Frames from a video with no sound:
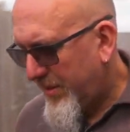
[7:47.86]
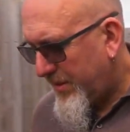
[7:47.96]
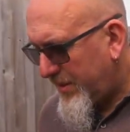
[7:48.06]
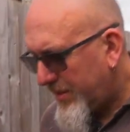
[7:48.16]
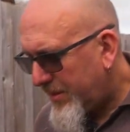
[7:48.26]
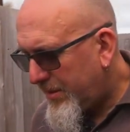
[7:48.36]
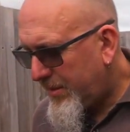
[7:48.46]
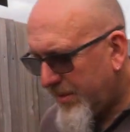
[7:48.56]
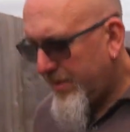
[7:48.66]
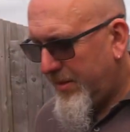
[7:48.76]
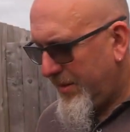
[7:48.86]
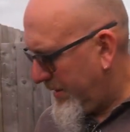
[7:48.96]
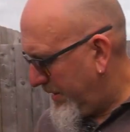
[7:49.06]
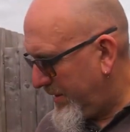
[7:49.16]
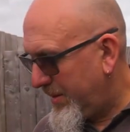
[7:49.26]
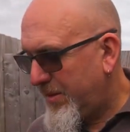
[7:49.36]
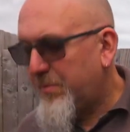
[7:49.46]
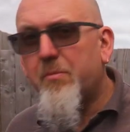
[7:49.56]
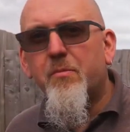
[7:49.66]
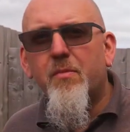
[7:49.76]
is a big fan of
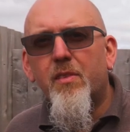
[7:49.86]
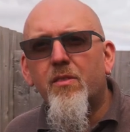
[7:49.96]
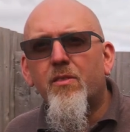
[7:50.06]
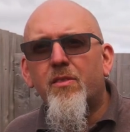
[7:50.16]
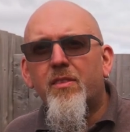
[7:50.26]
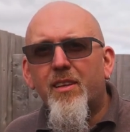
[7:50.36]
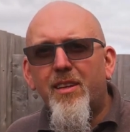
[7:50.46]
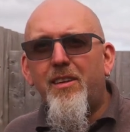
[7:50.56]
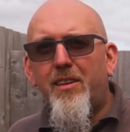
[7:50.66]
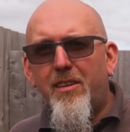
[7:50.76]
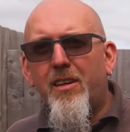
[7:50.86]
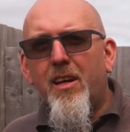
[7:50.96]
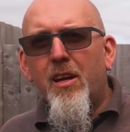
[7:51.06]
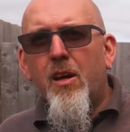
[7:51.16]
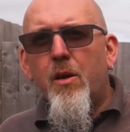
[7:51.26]
press fit. Yeah, you've been using it for a while.